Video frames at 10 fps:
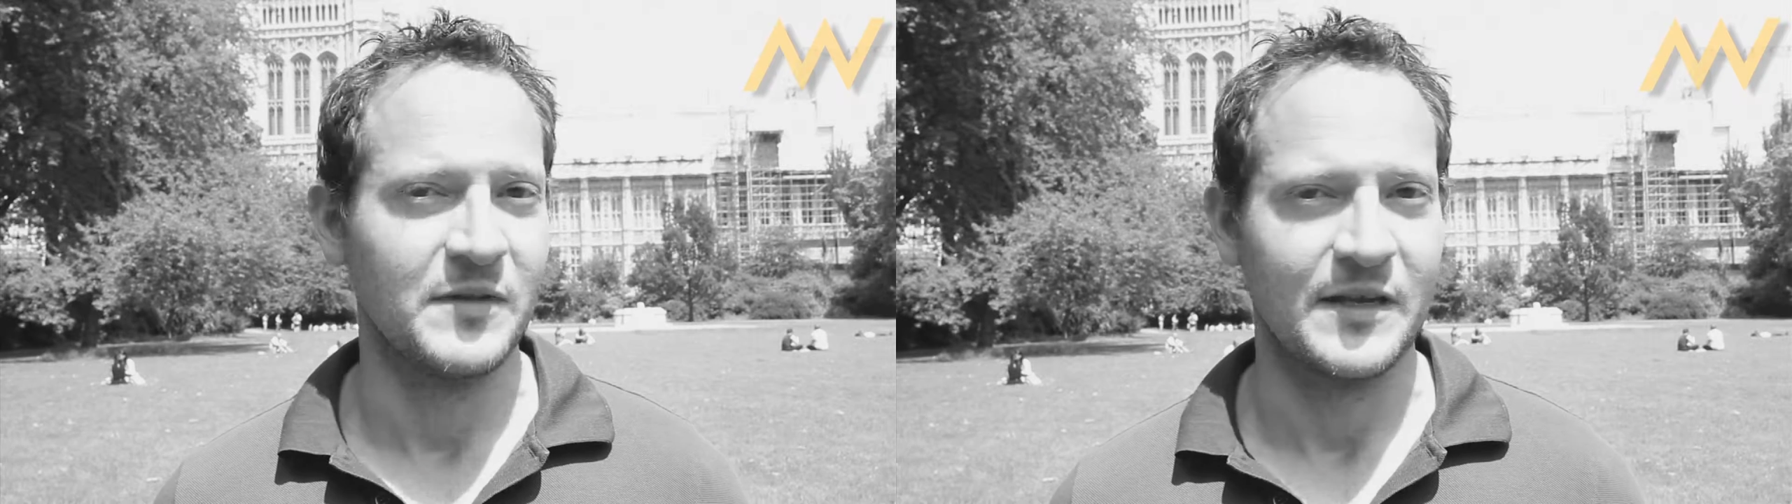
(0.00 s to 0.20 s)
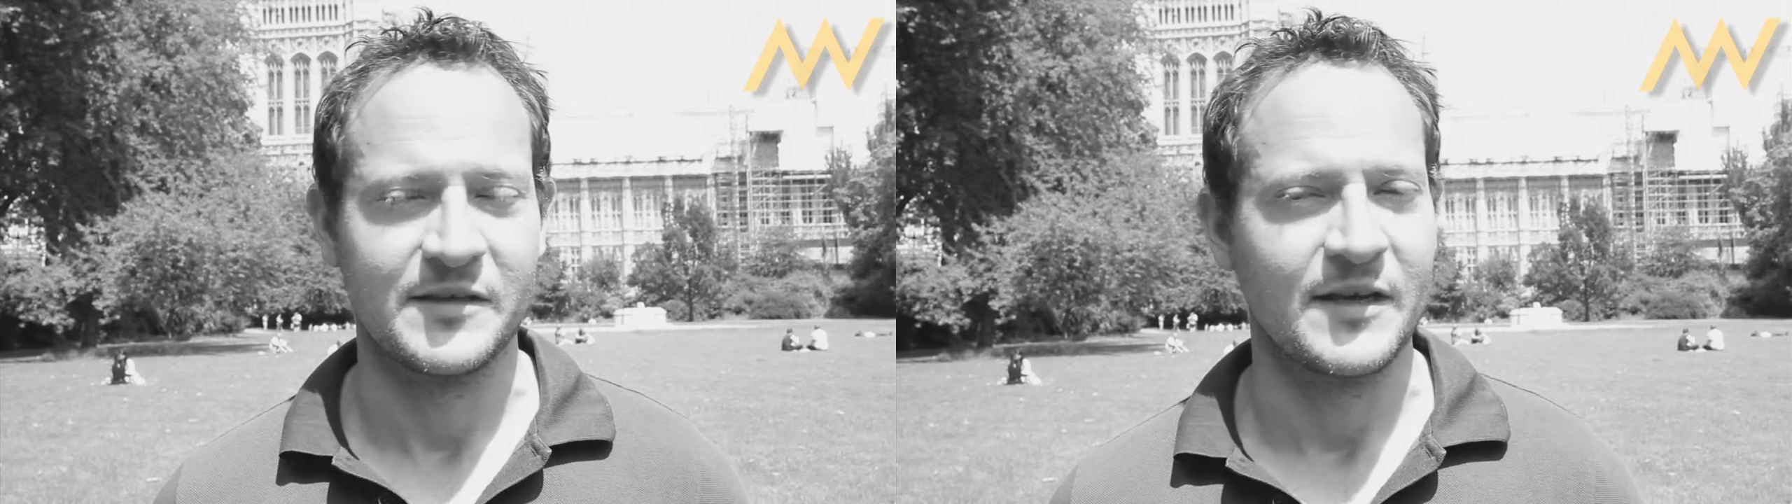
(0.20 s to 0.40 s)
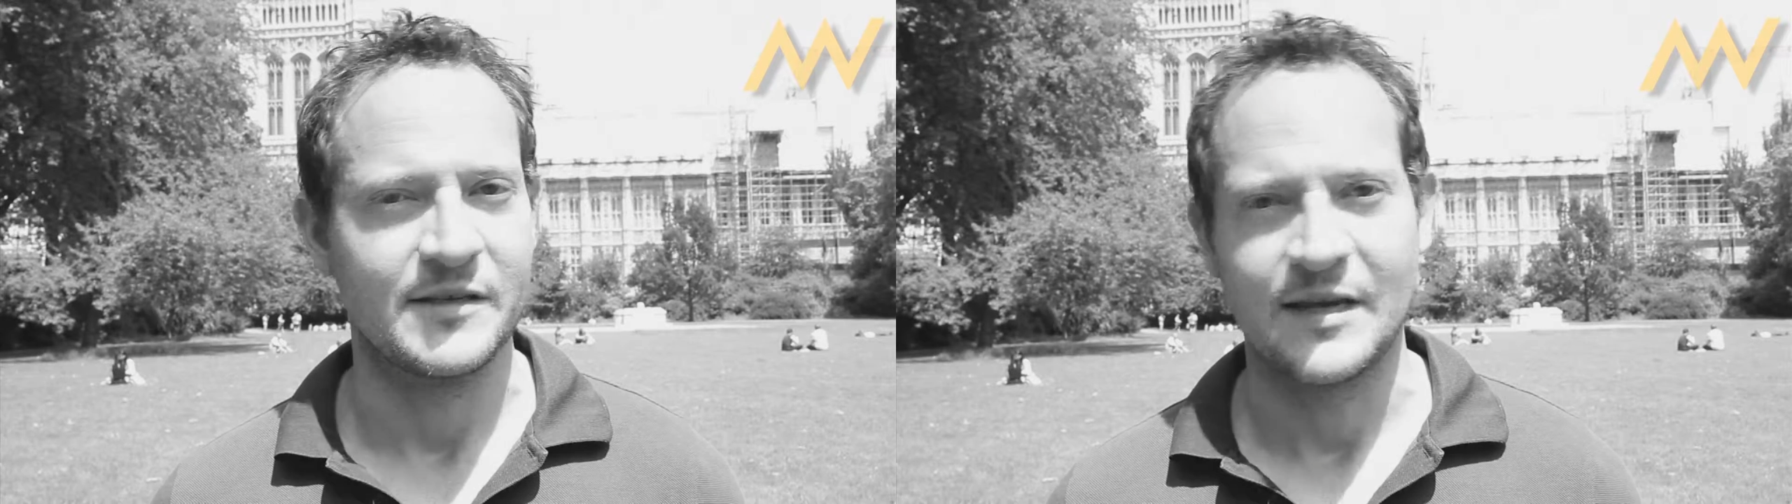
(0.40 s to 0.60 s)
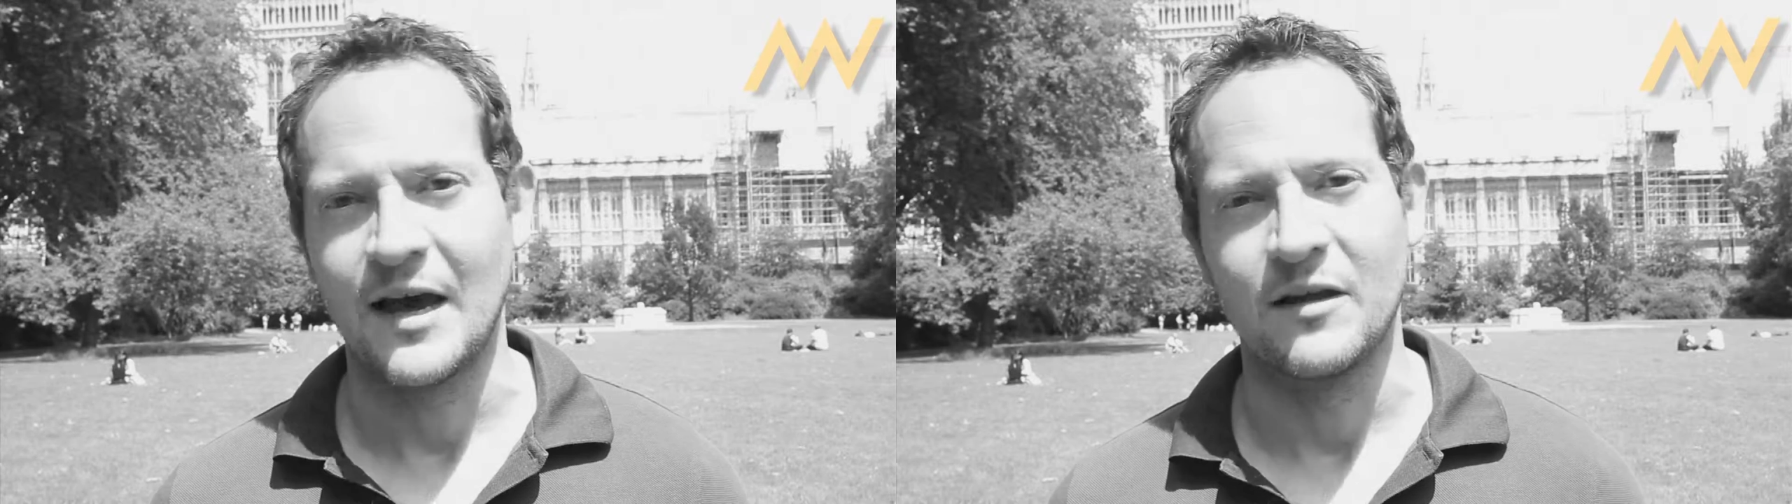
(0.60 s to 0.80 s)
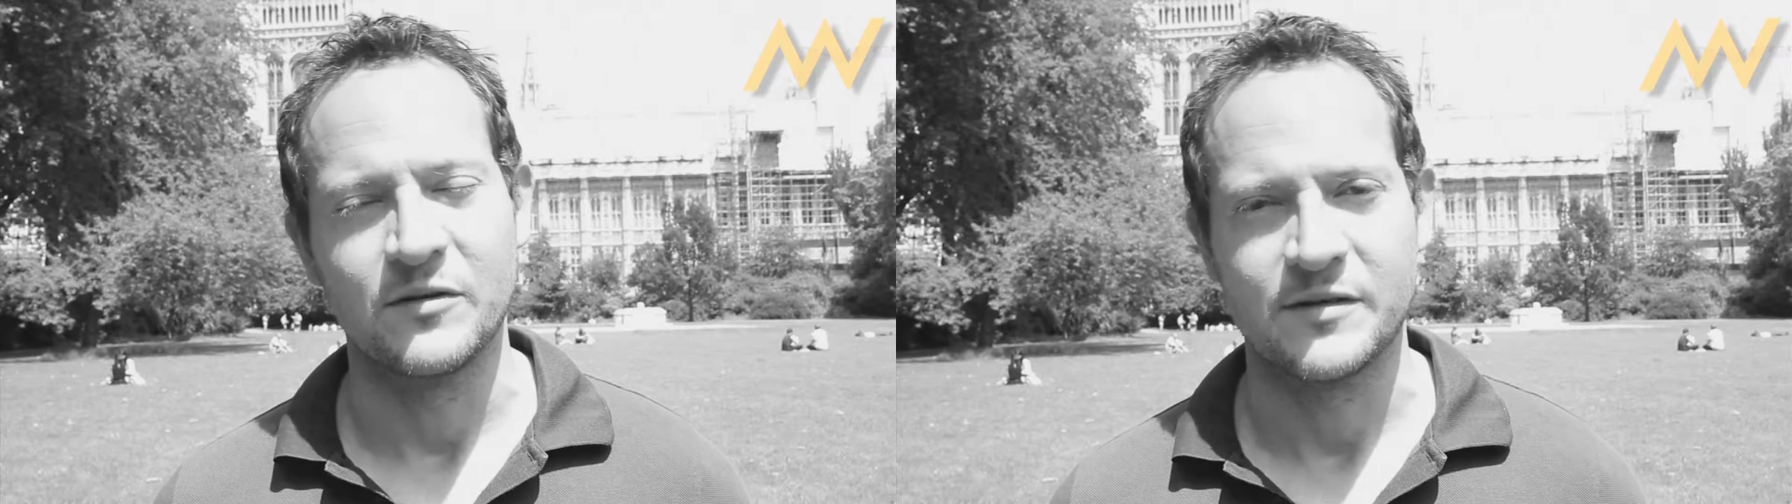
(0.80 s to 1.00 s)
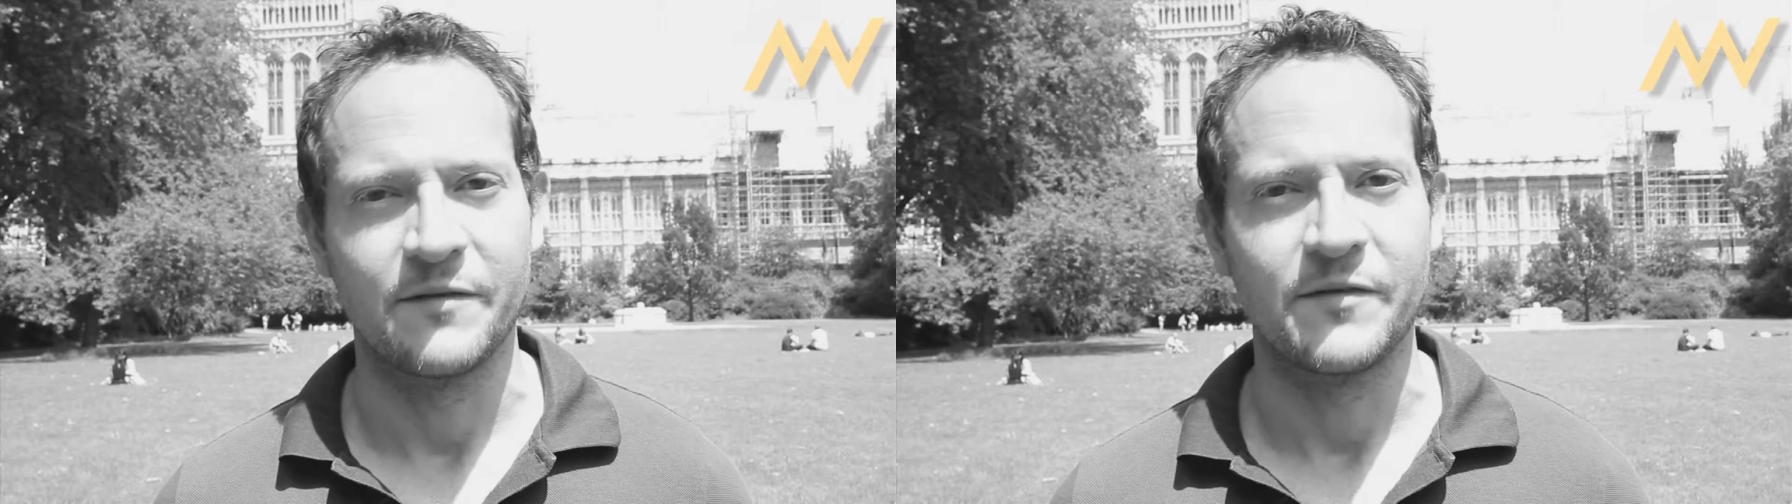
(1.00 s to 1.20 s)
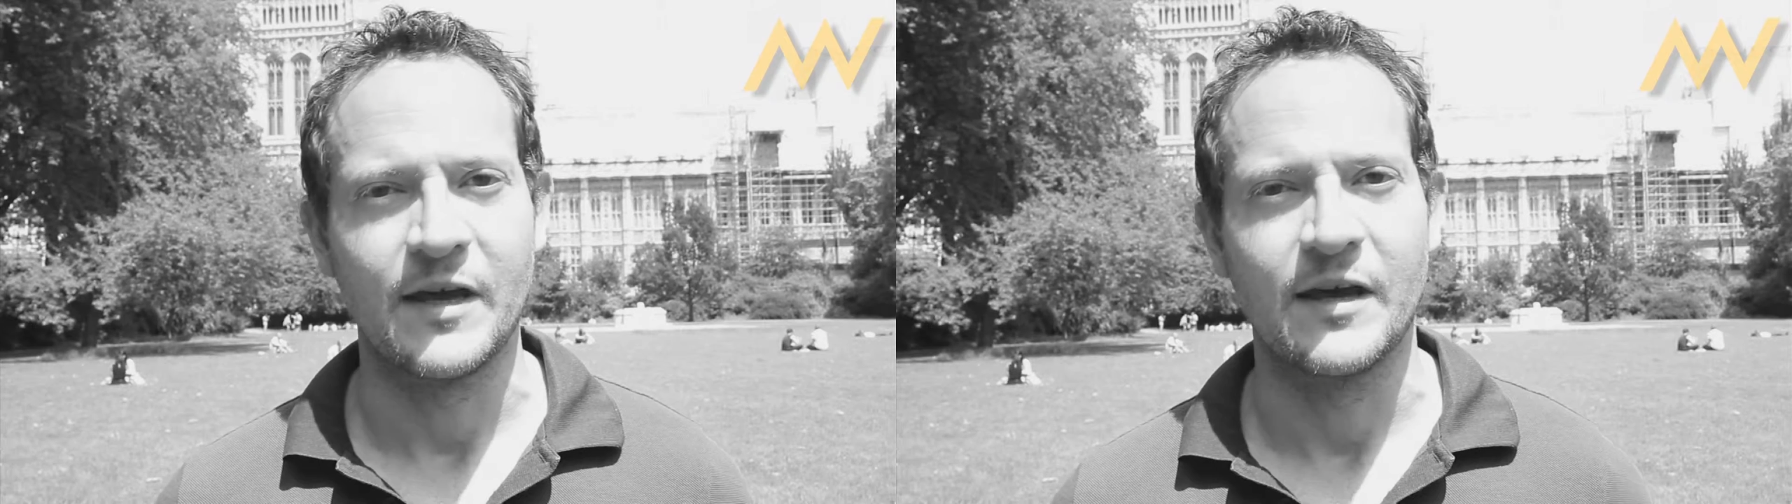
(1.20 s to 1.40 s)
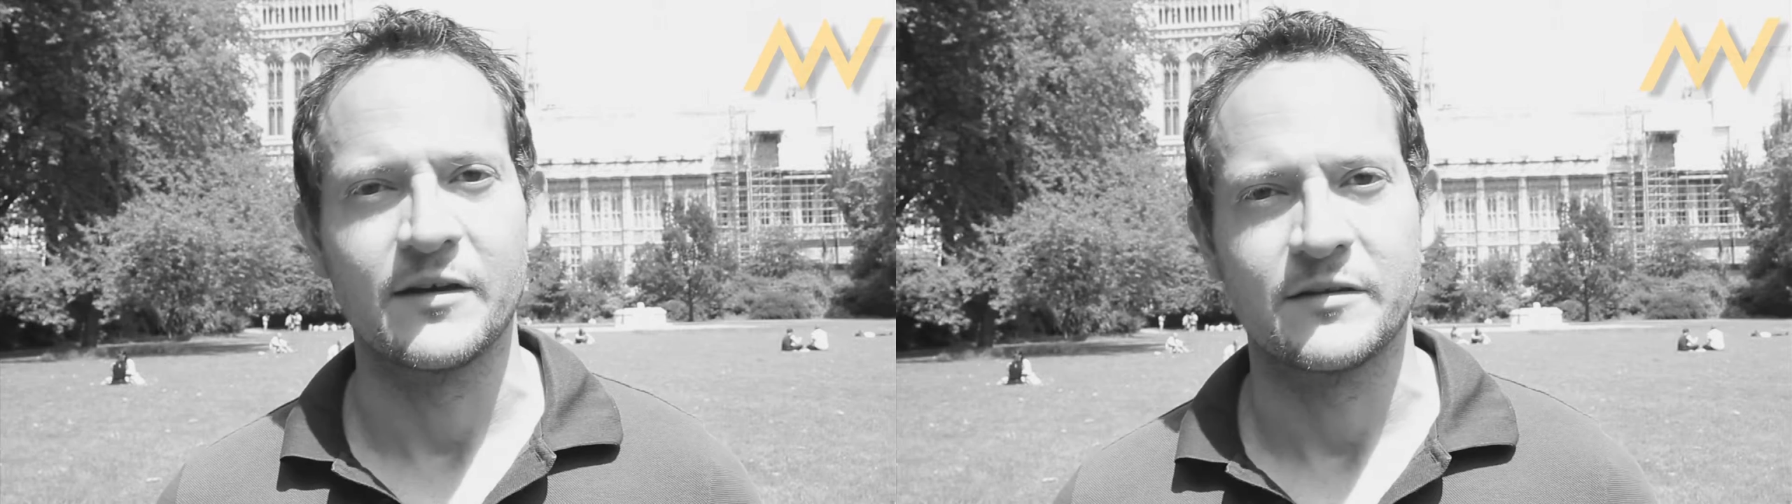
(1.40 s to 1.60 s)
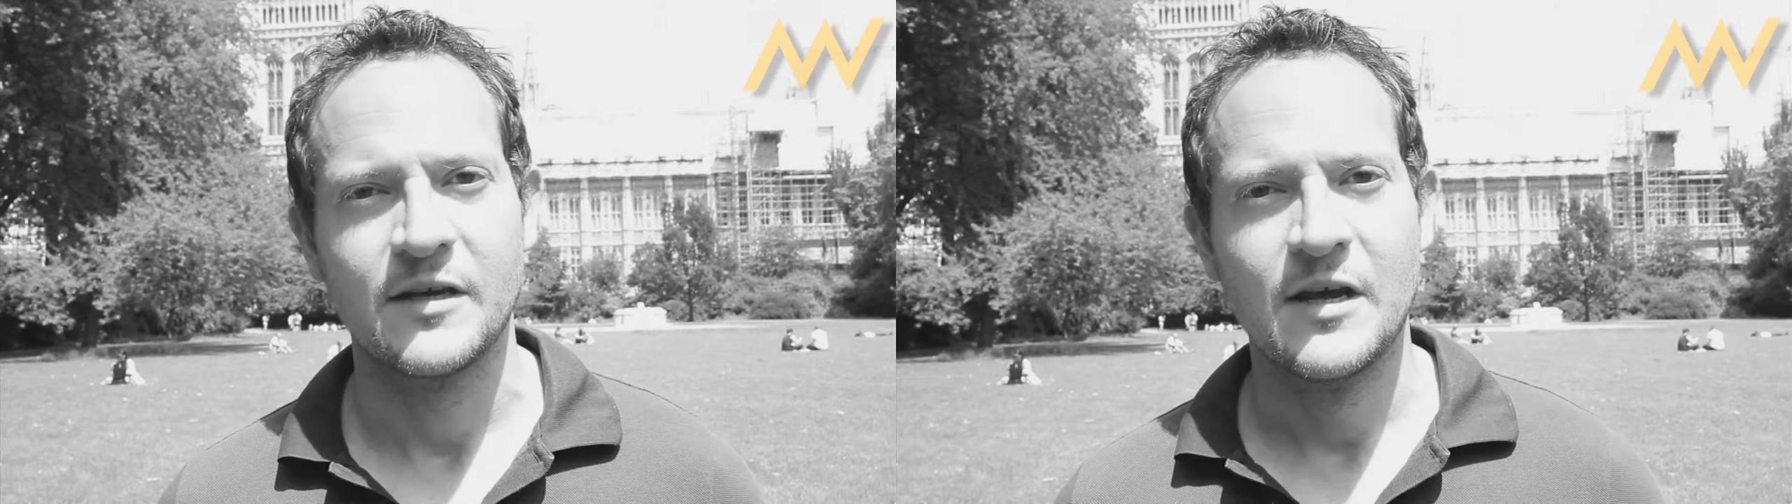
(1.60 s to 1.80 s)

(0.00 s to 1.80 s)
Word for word: let's say a towel or something else,